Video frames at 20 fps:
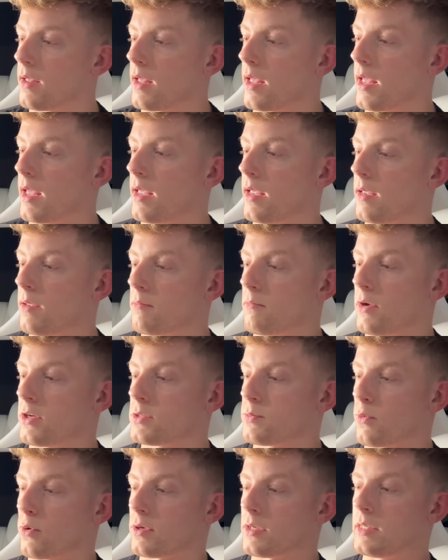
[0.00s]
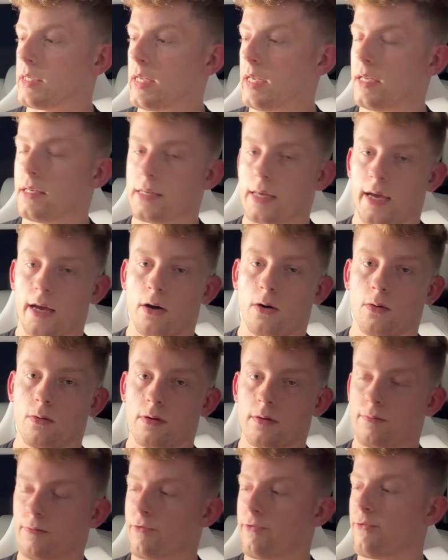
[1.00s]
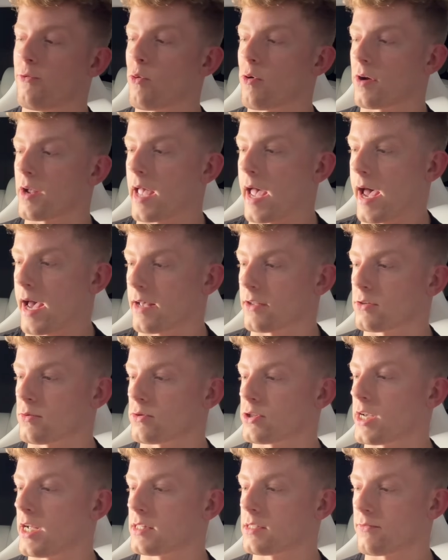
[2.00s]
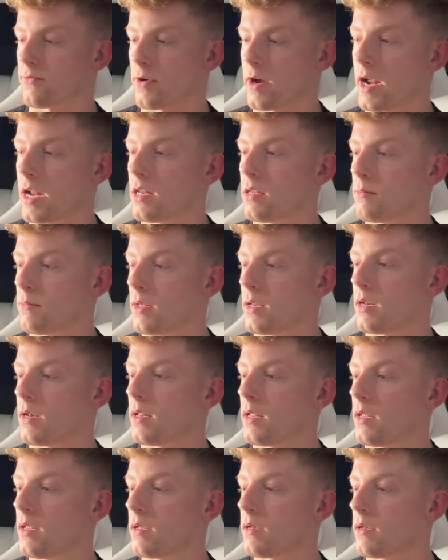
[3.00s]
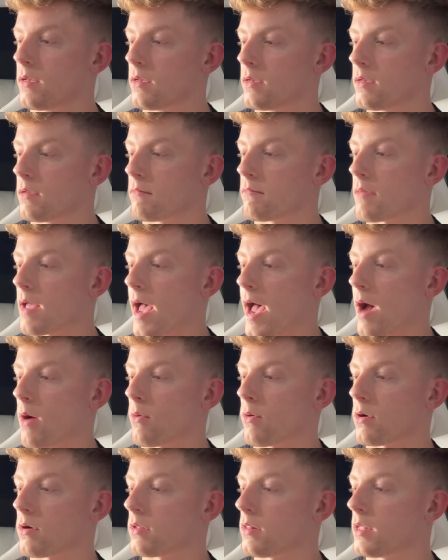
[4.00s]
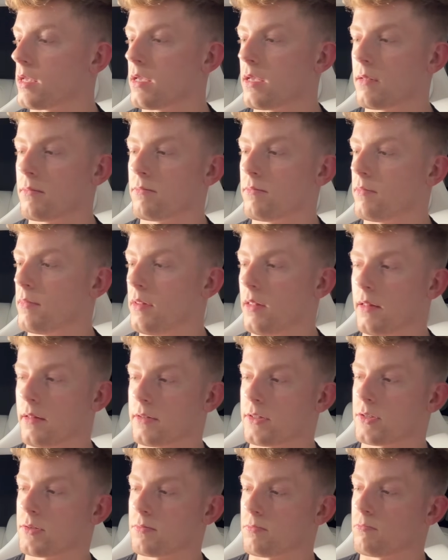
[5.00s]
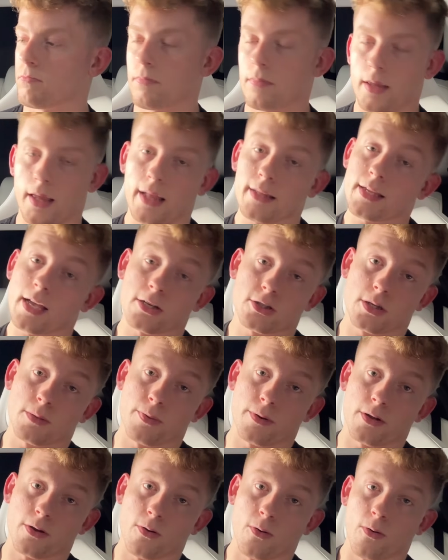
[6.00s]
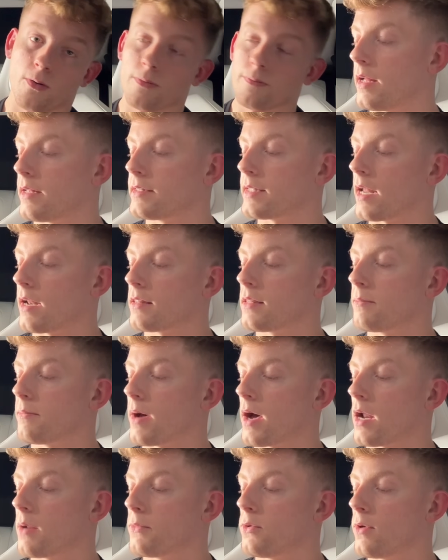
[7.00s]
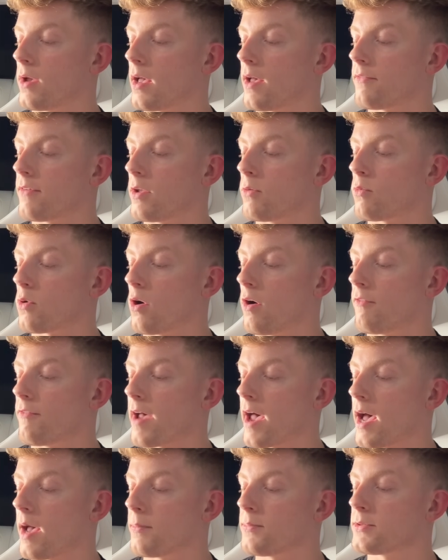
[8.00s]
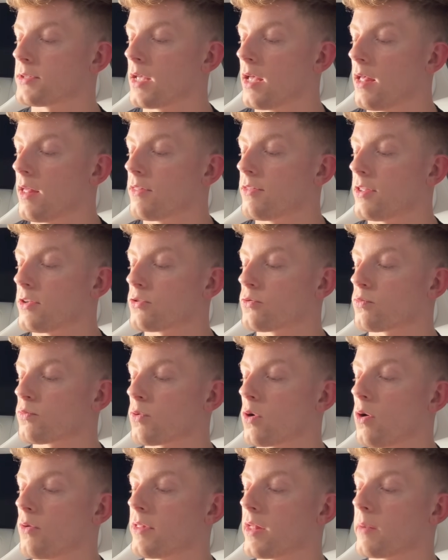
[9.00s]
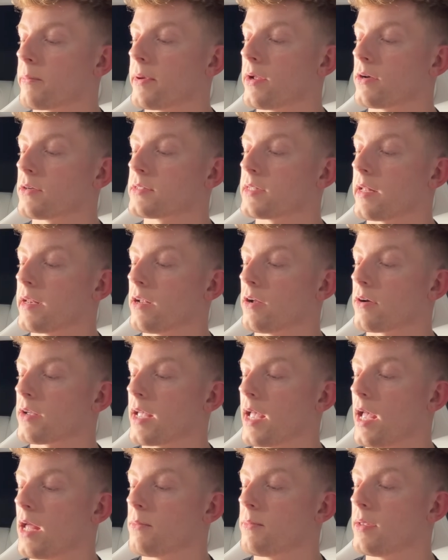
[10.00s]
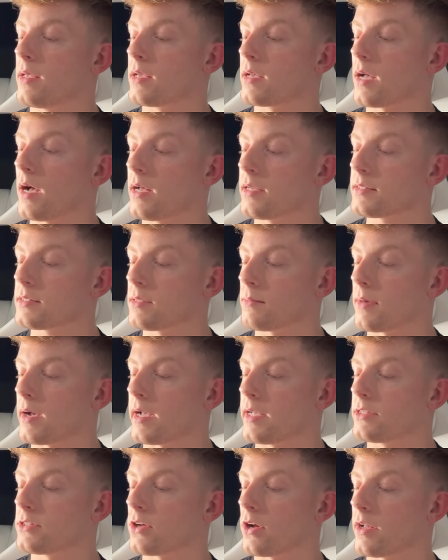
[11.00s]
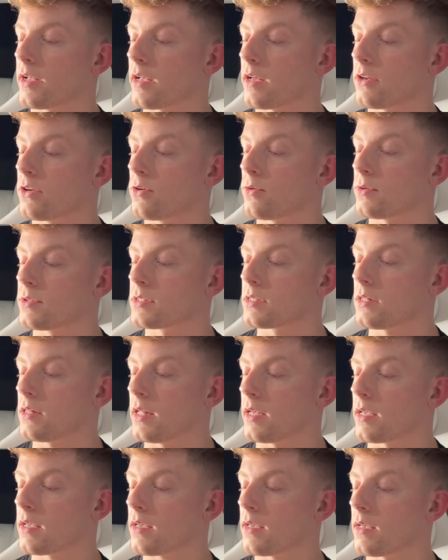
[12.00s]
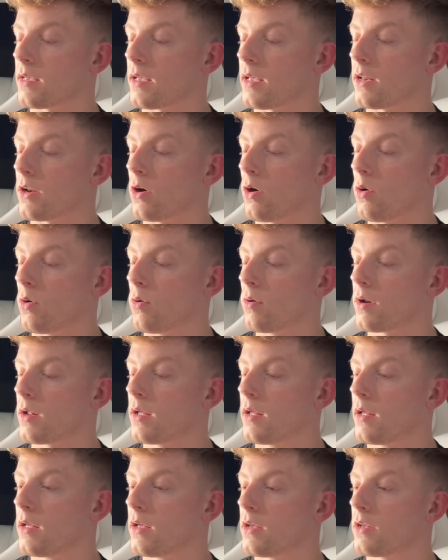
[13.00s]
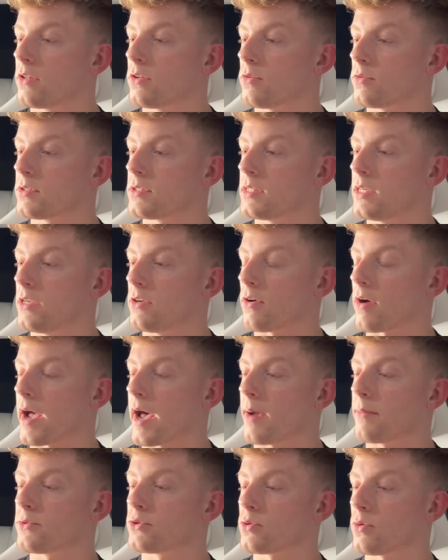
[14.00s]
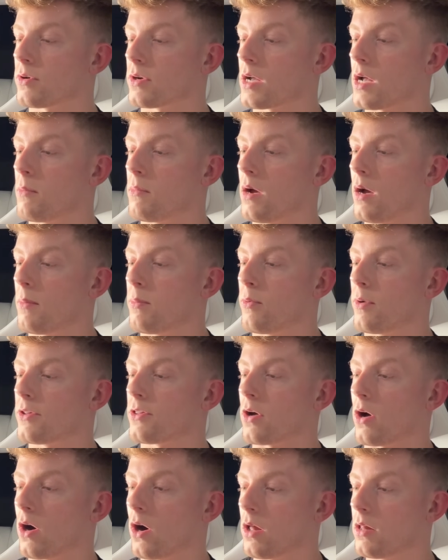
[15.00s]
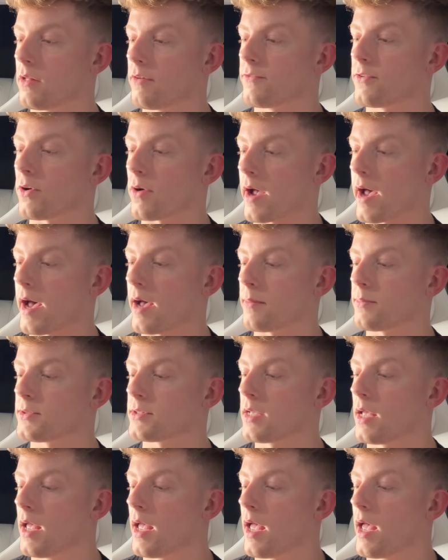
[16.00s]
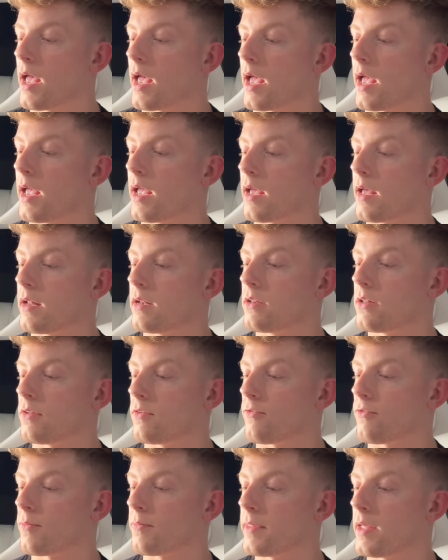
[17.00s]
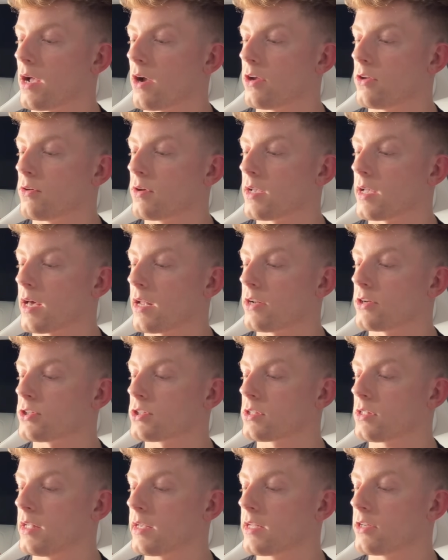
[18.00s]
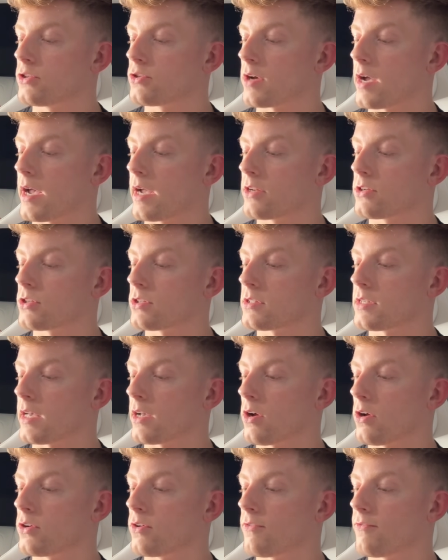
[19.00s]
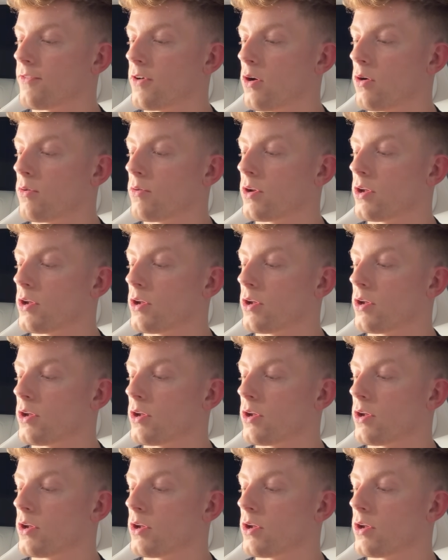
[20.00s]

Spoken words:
a much more detailed forecast. So chance of rain, humidity, hourly, it's actually pretty cool. Down at the bottom, you have a row of apps. This row that appears down here can be customized. All you gotta do is click and hold. You'll see your app drawer come up with all of your apps. And from there, you can kind of just click and drag just like on your phone.